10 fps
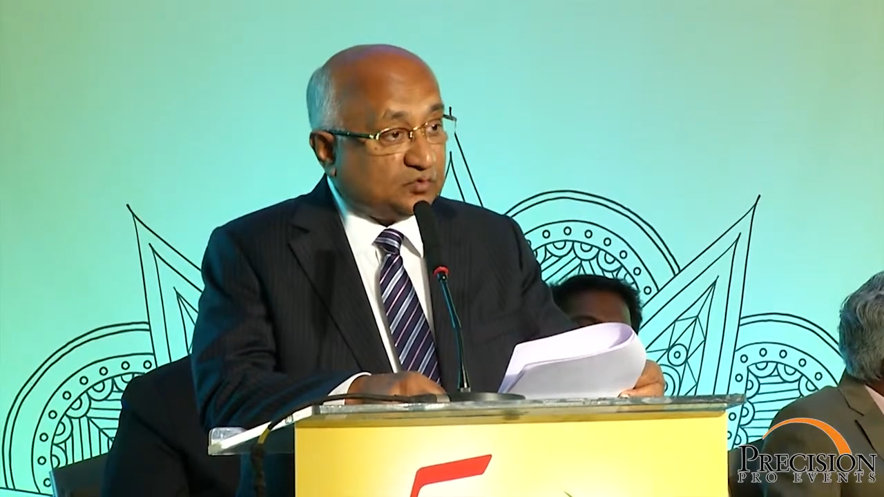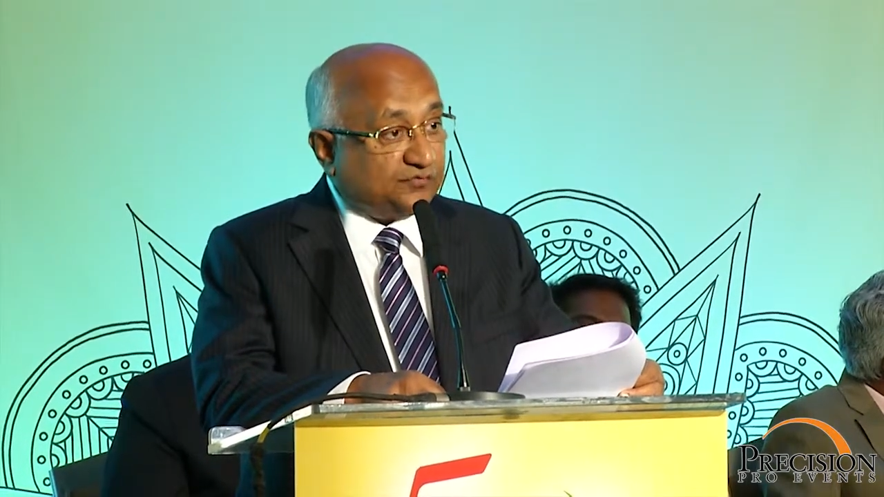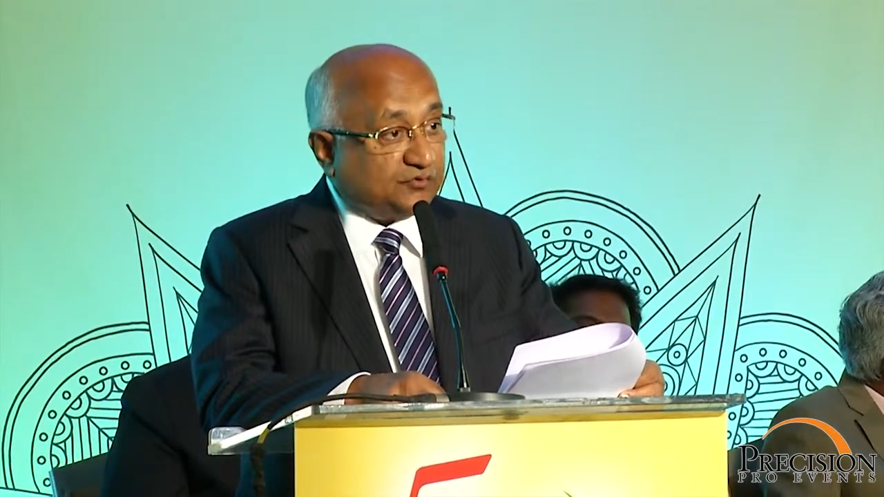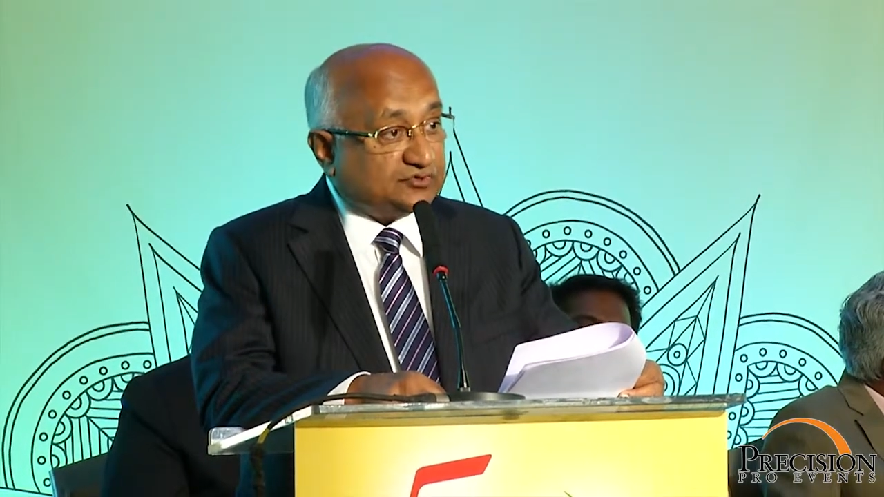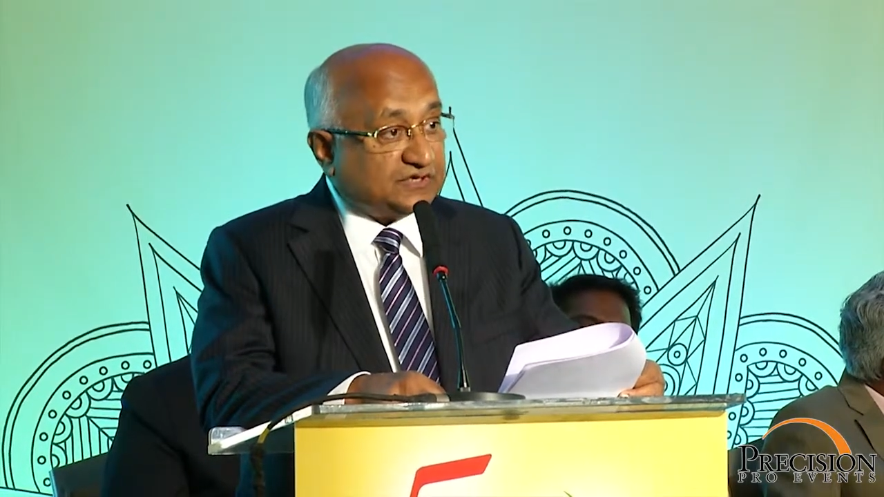to
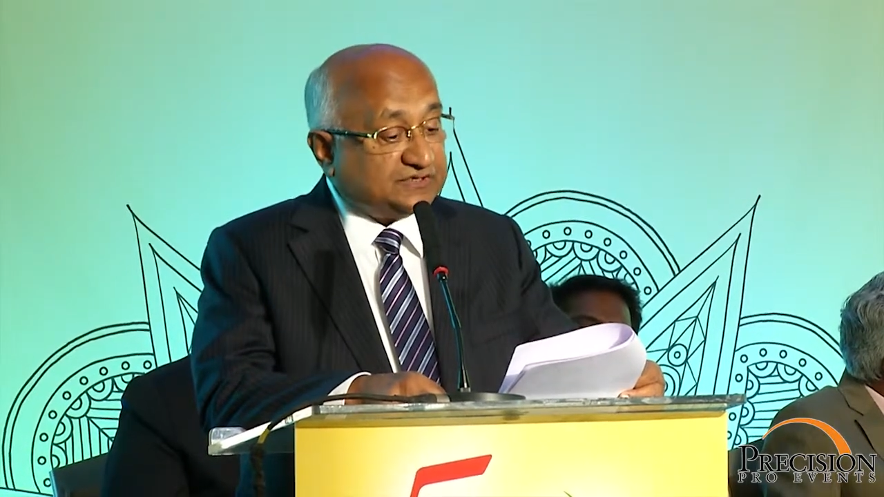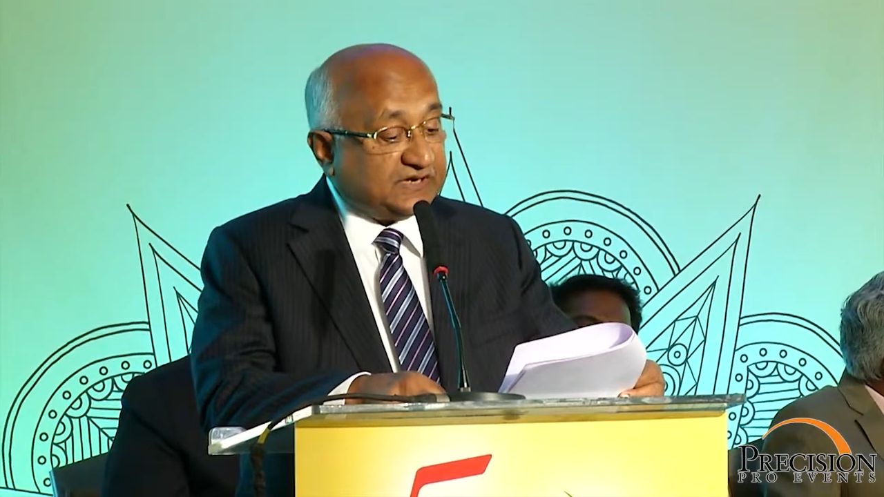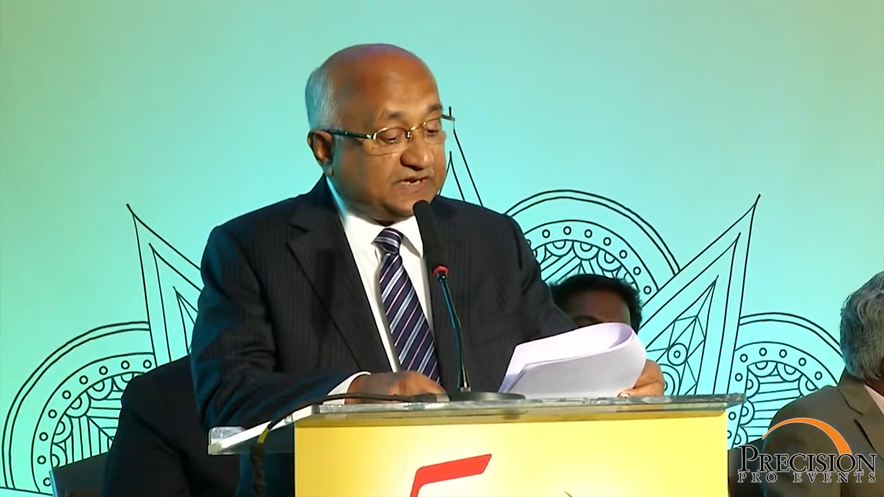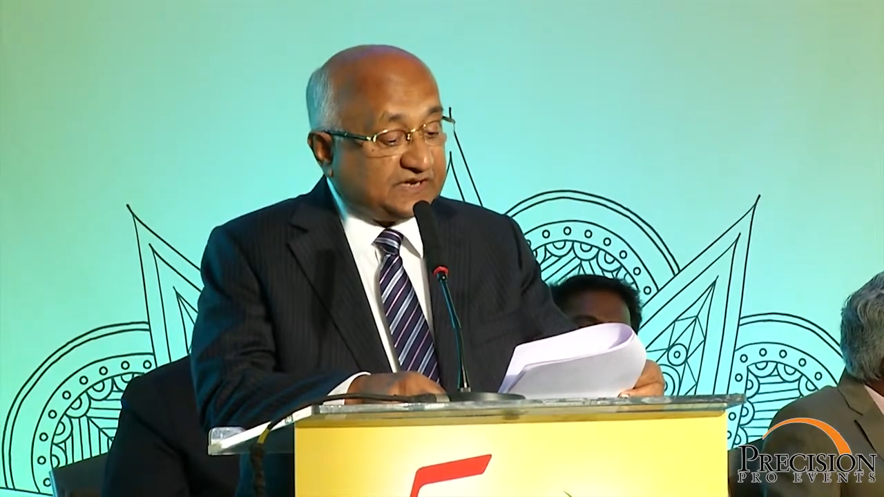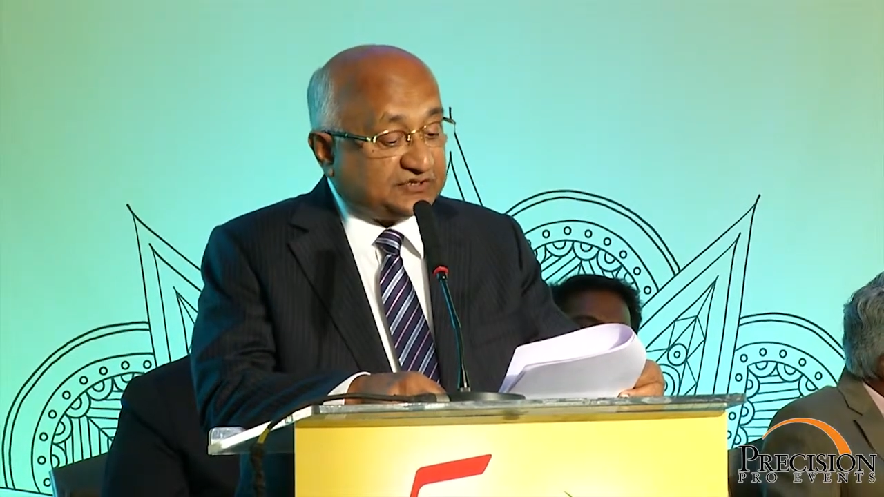future
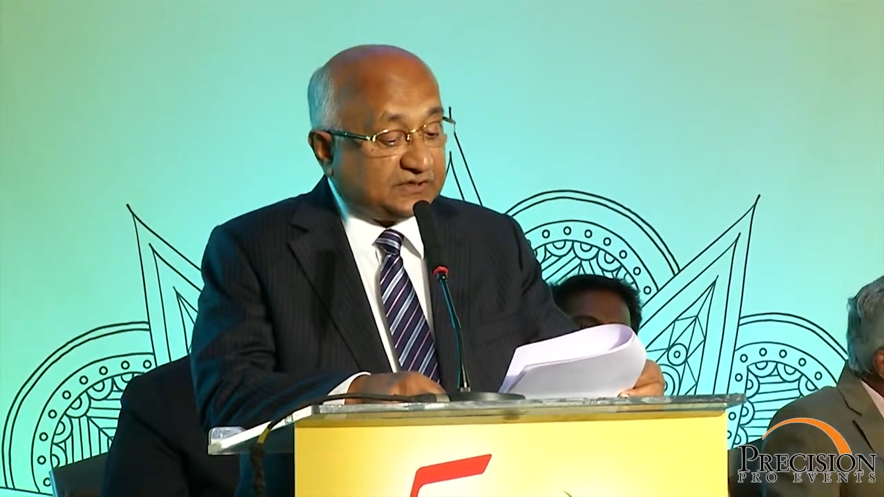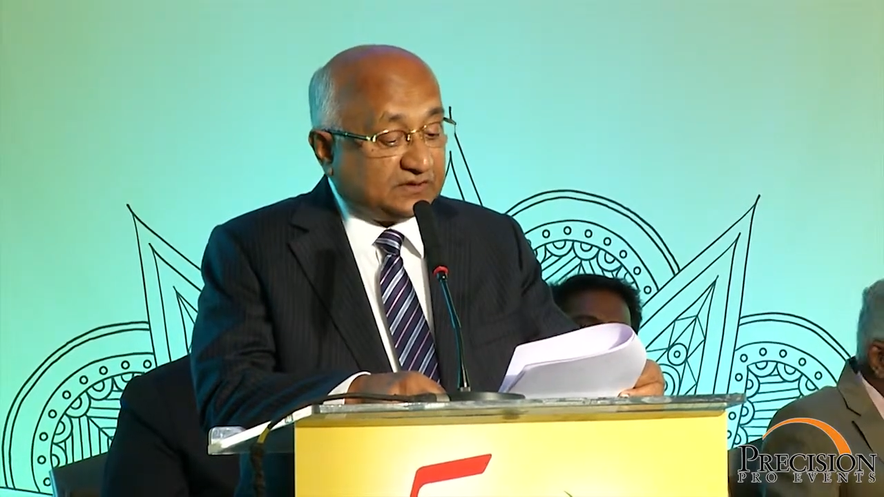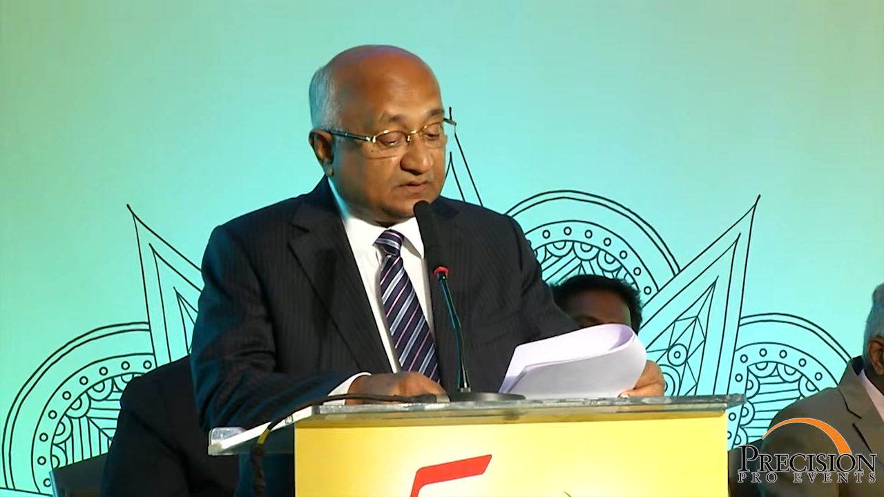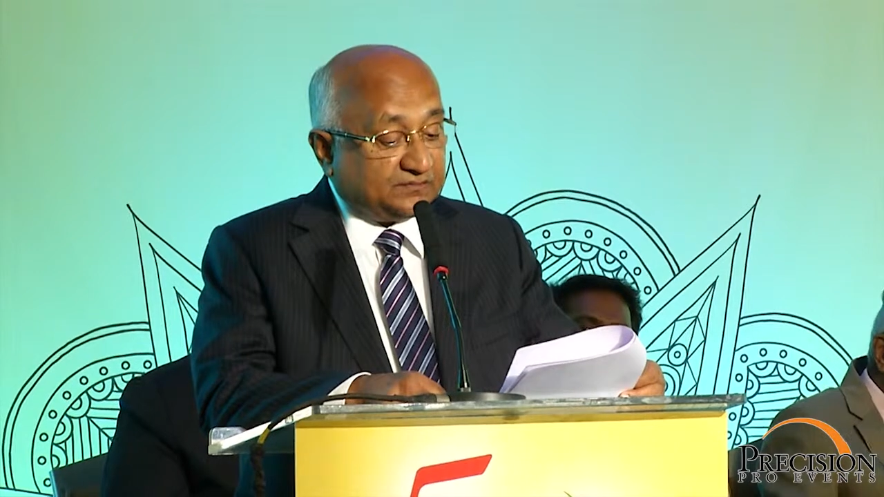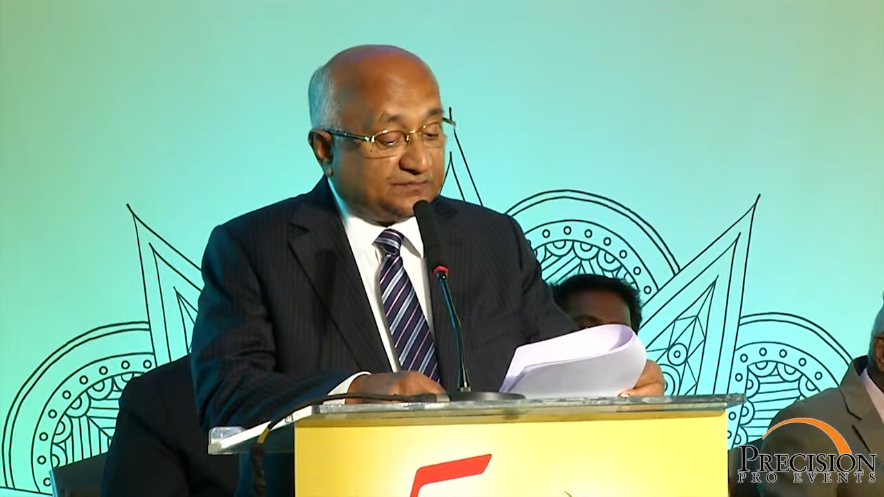generation,